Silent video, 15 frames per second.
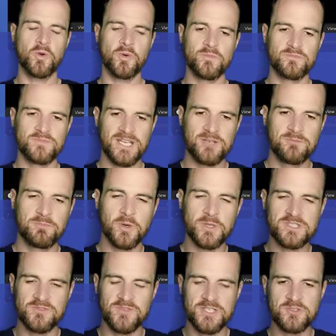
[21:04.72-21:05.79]
bit more,
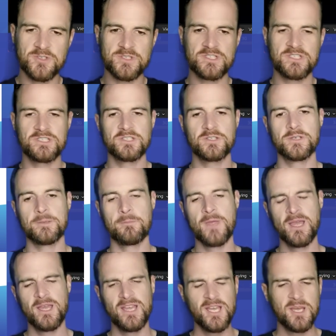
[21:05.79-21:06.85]
points of interest to it.